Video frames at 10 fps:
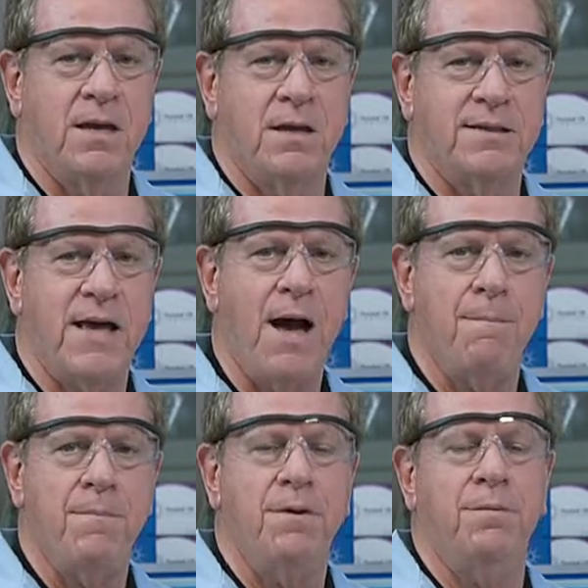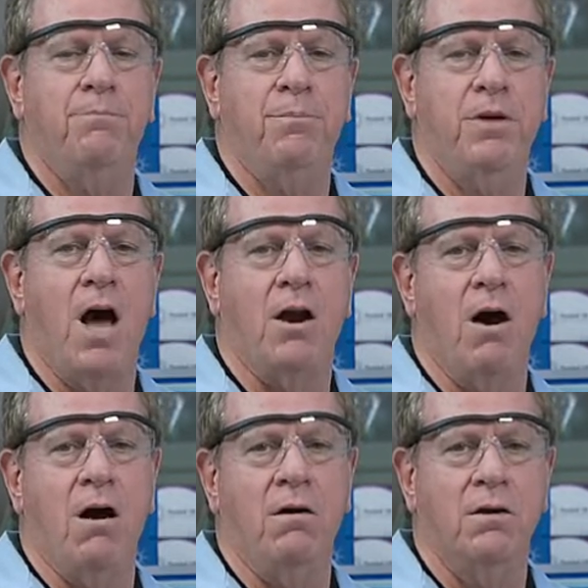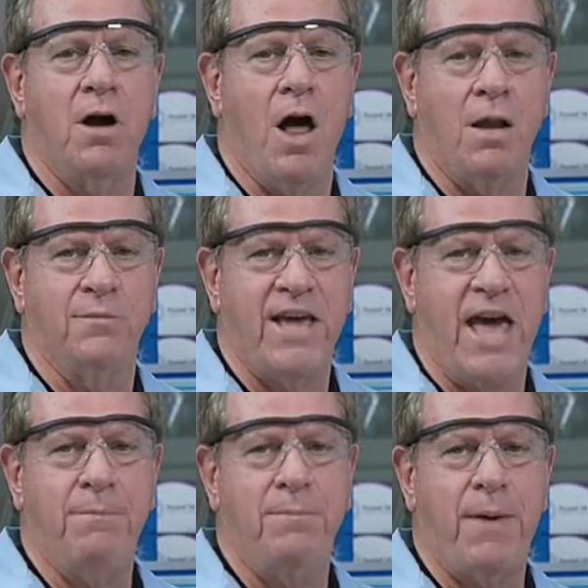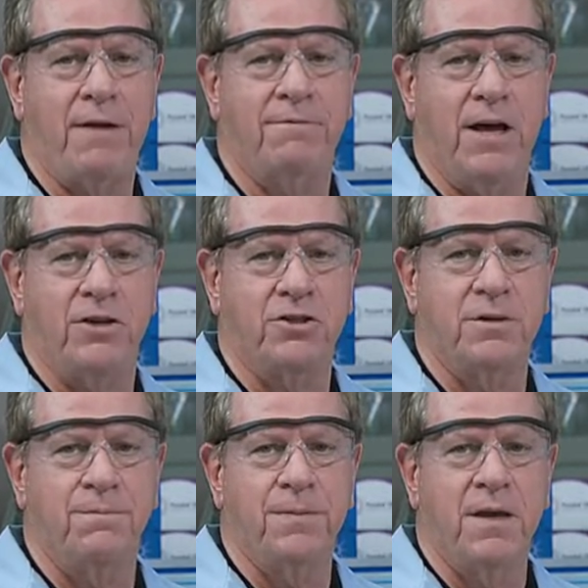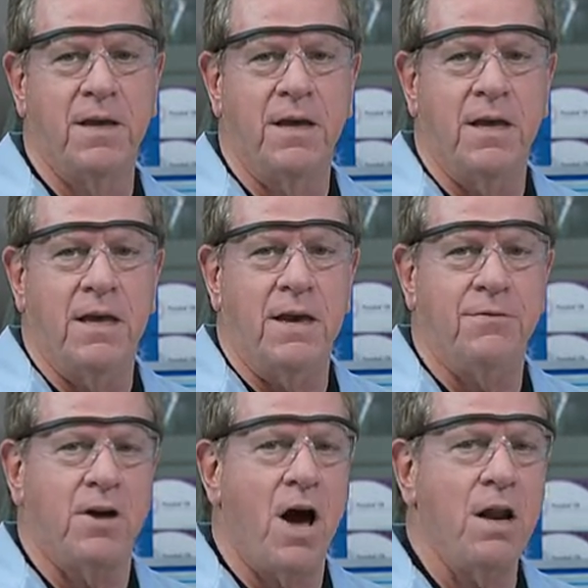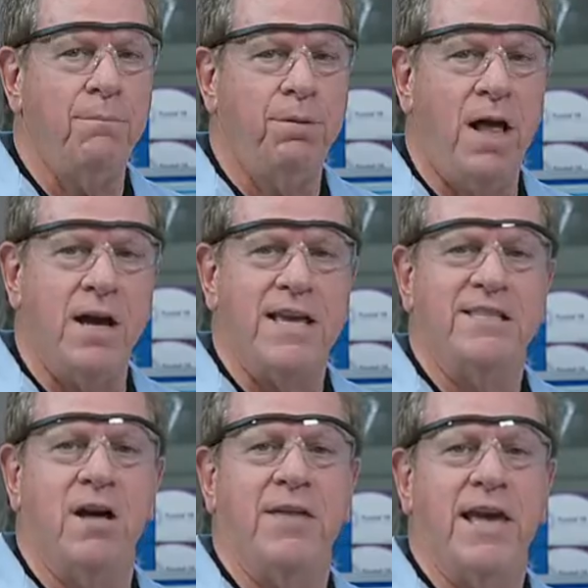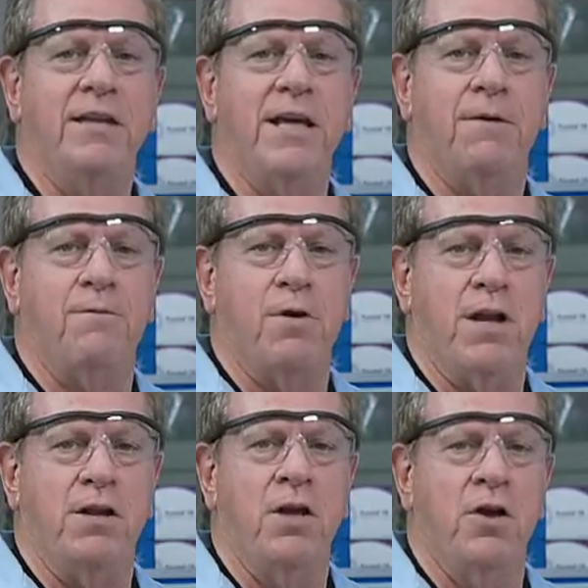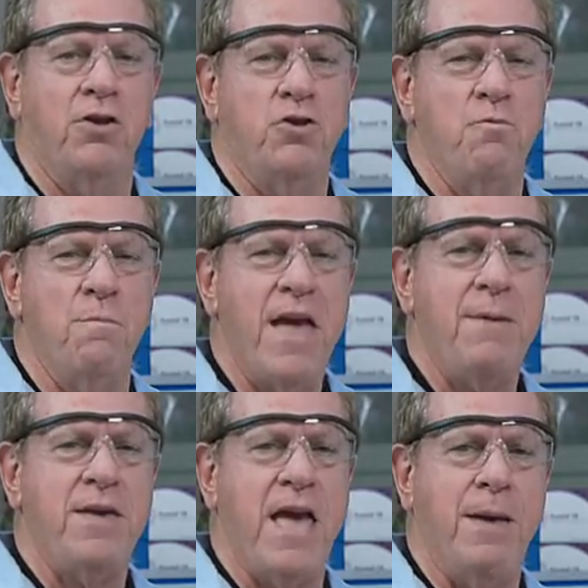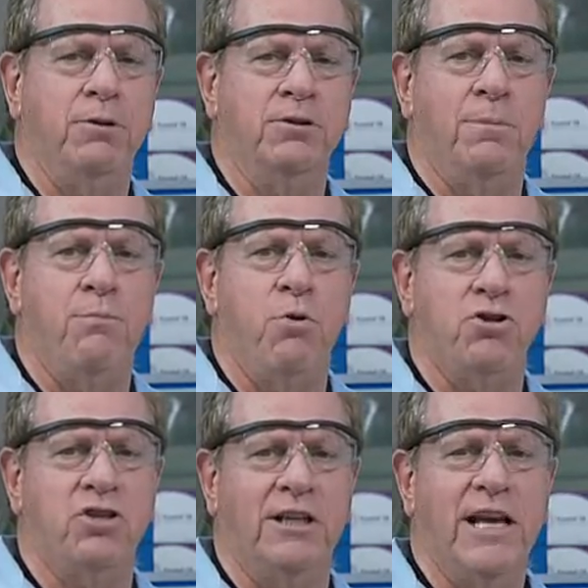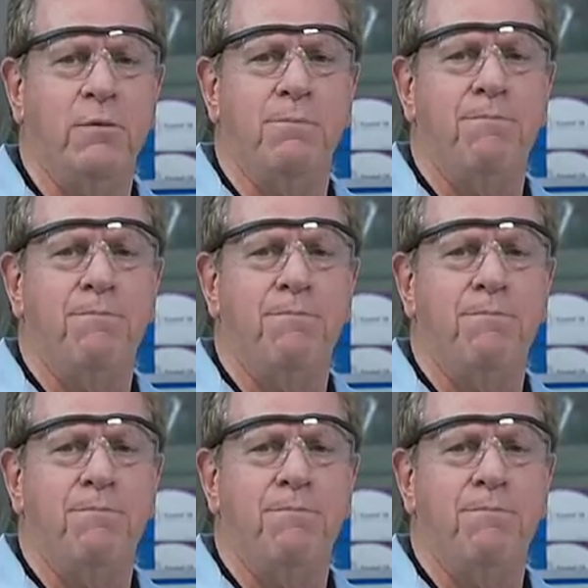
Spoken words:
Some, but not all, columns can be backflushed. If the column plug is on the inlet frit, you may be able to push liquid